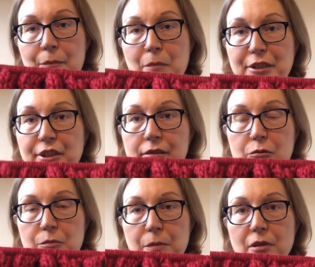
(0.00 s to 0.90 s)
magic
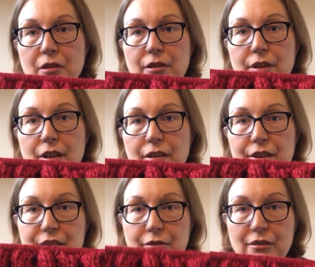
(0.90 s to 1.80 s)
loop on a
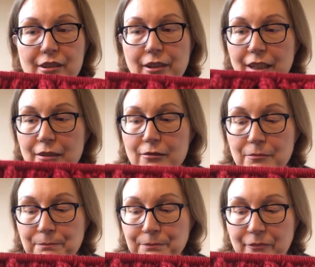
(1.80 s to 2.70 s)
circular needle,
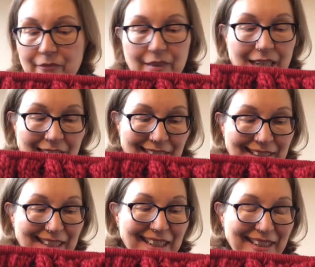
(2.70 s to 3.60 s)

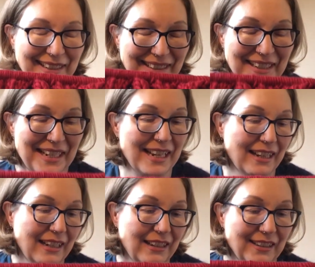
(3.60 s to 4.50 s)
and
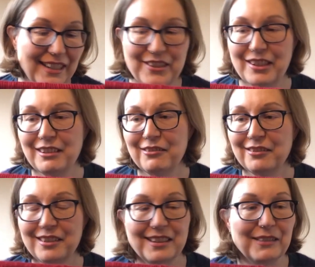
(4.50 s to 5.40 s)
that's
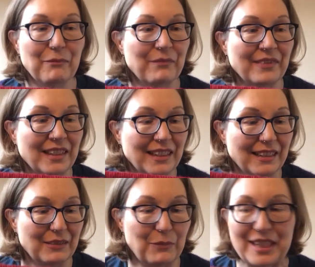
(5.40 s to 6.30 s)
another
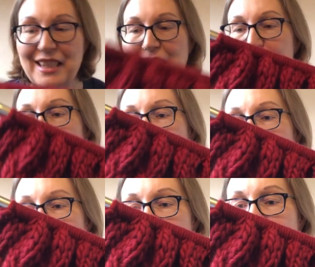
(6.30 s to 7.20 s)
mistake I made
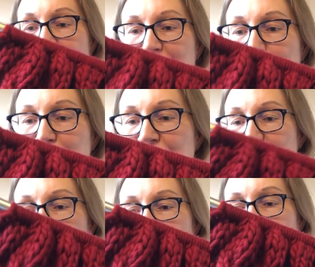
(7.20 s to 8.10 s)
here.
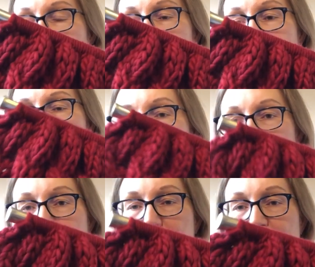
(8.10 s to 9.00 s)
I did not think
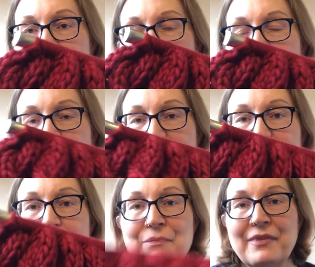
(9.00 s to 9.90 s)
about that
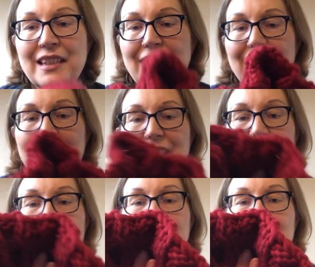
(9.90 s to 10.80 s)

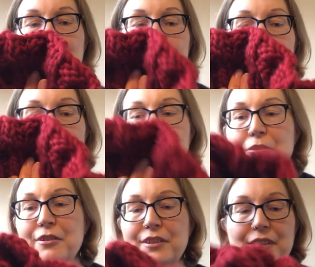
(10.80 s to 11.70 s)
the
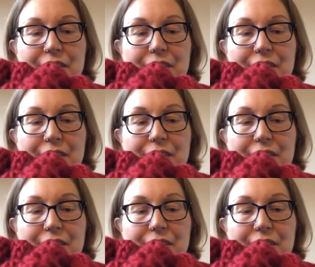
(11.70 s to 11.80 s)
pattern.